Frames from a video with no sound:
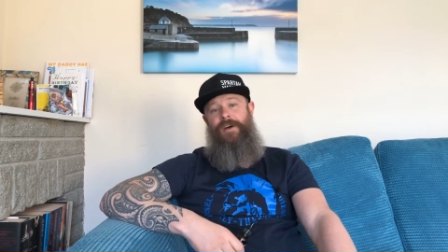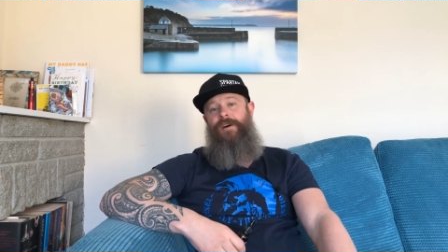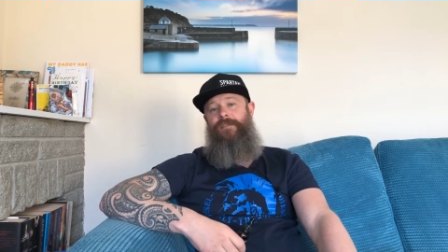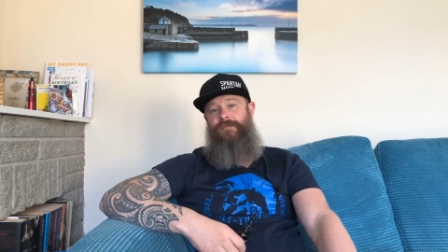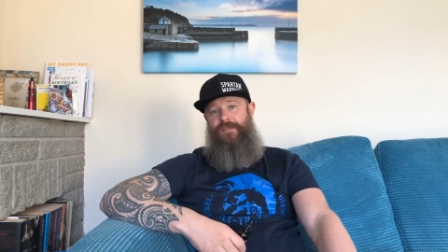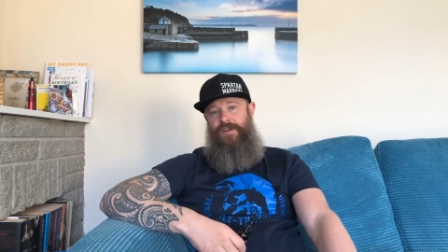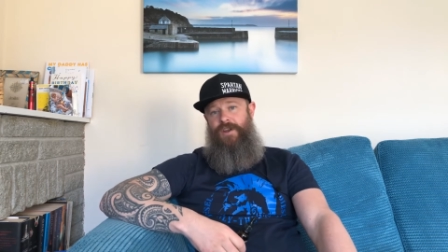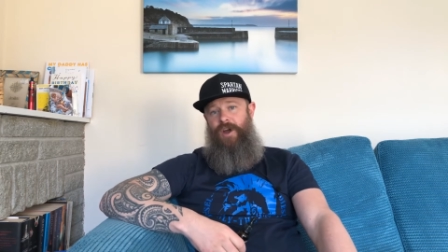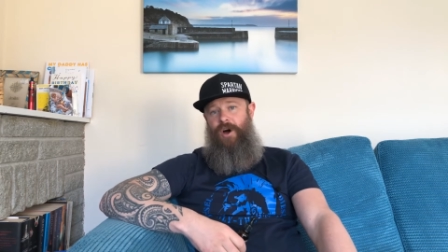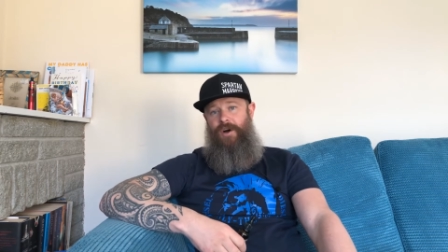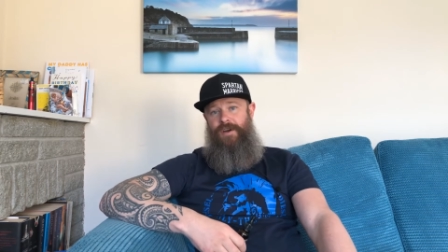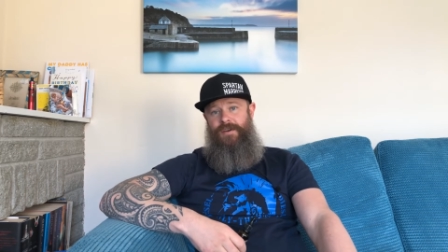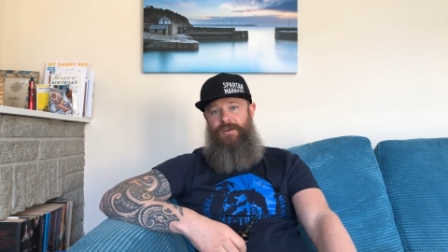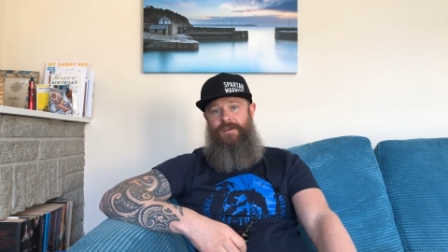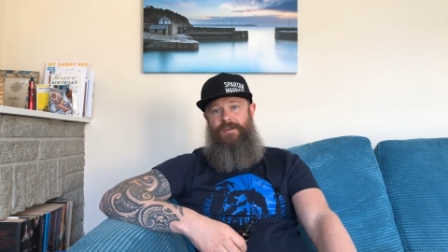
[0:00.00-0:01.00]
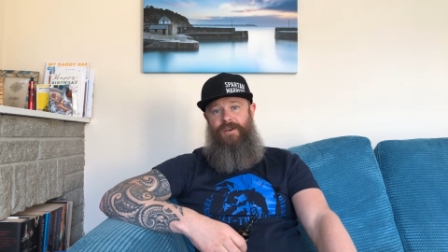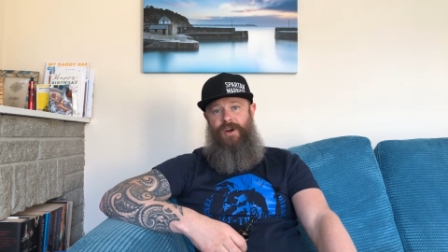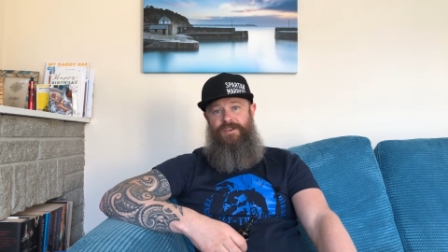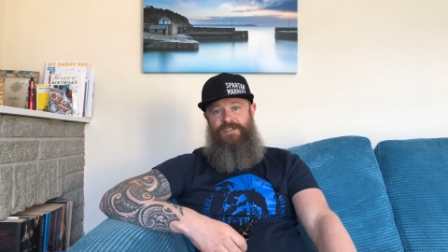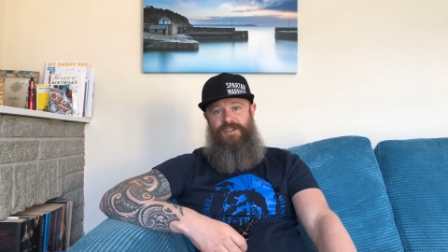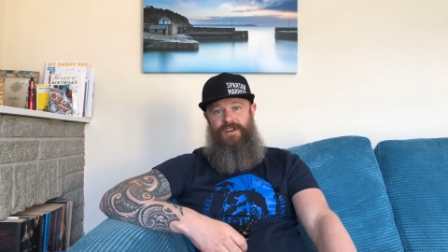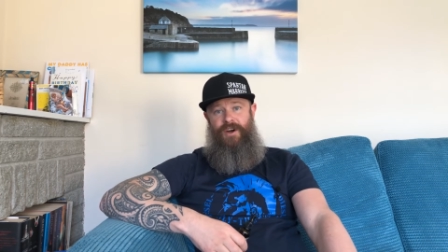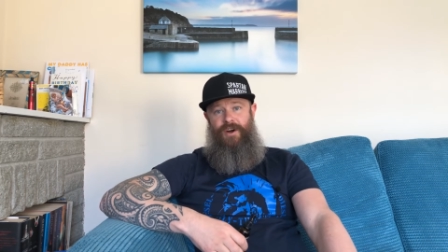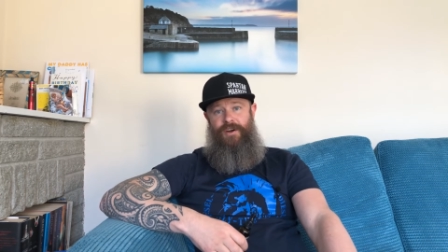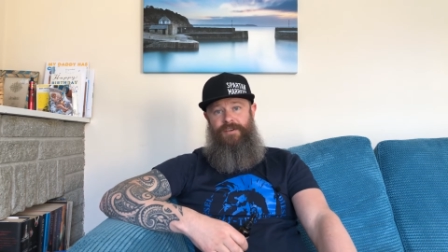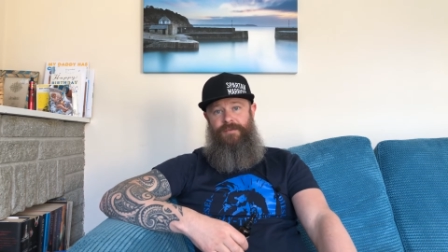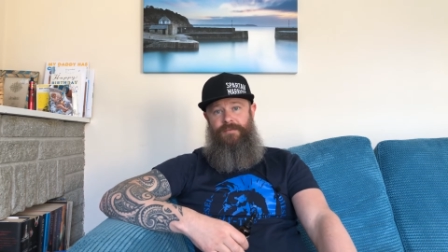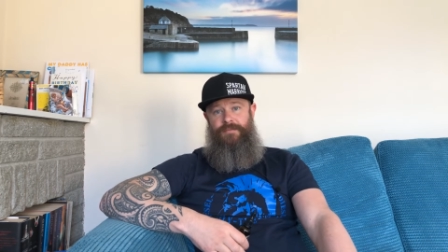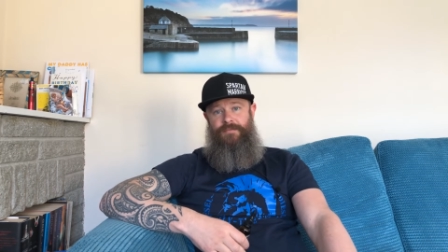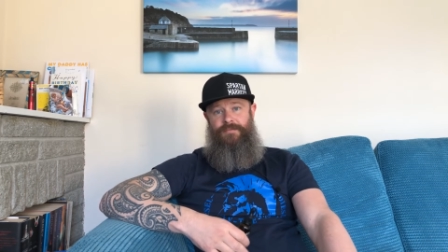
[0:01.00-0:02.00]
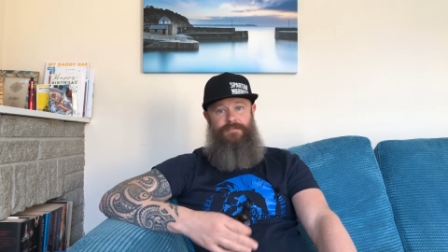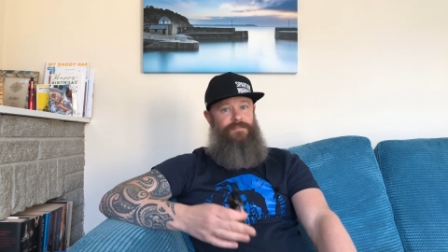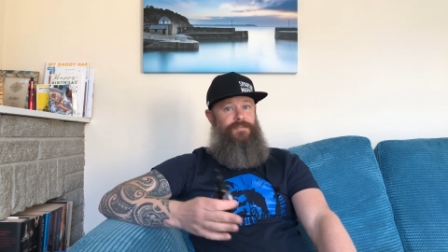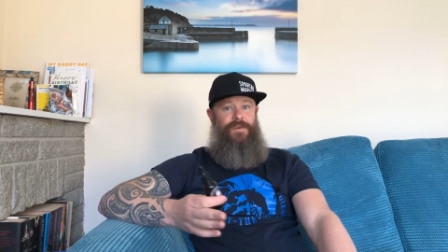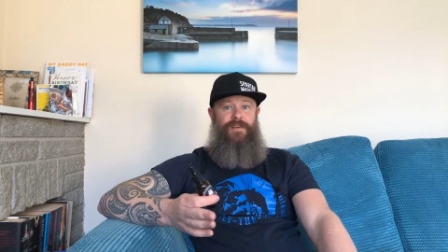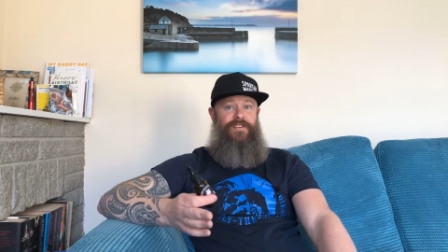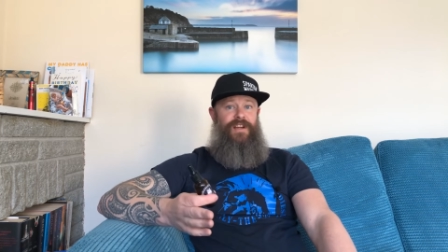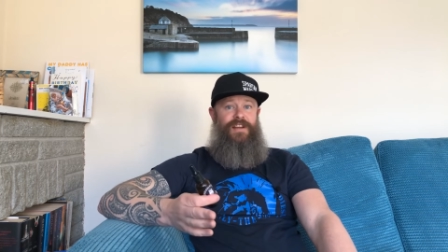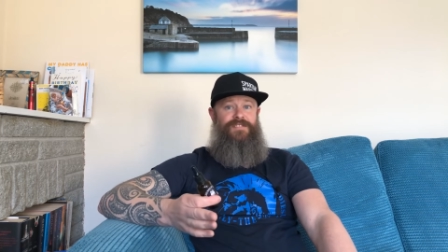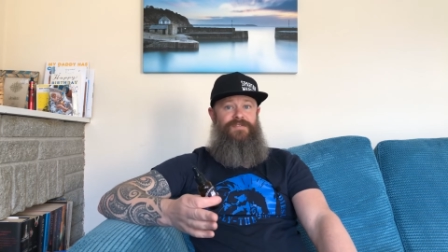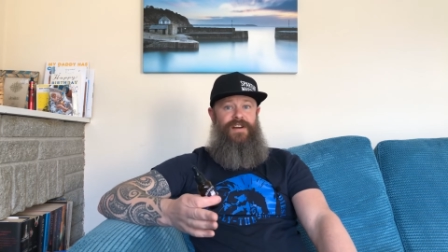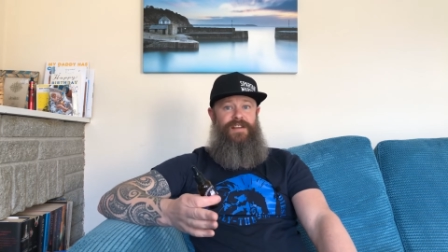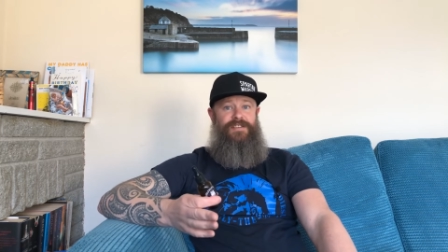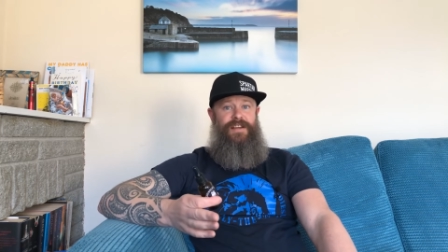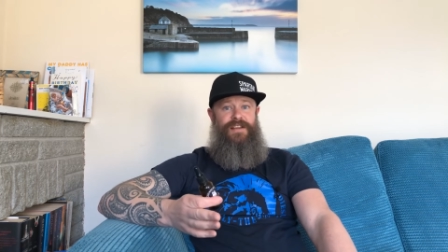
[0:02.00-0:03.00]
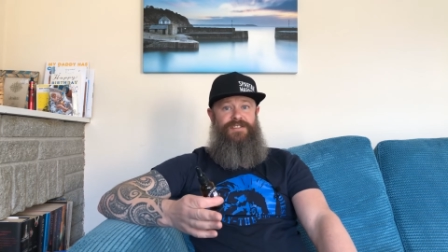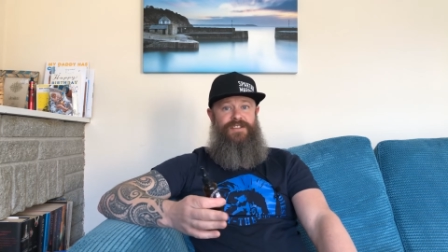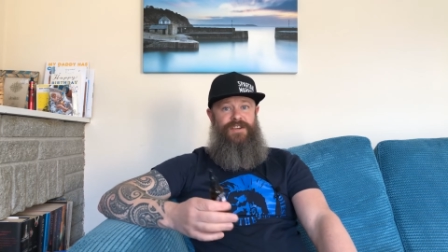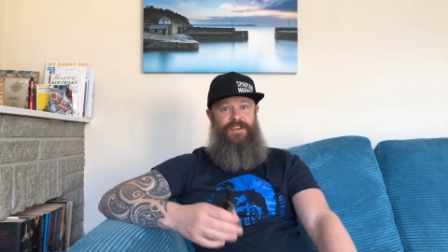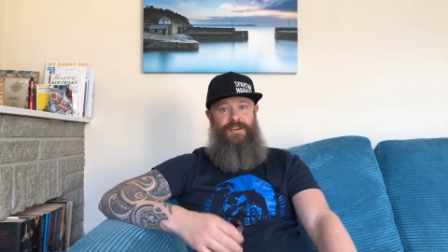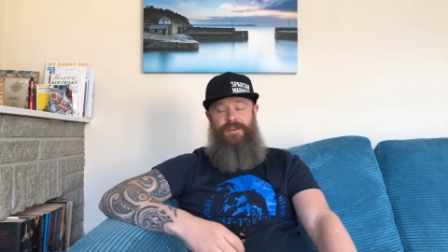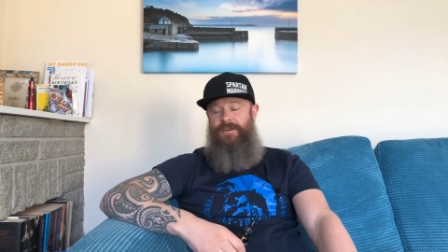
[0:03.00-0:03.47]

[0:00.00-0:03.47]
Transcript: for 9.99. I think that's fantastic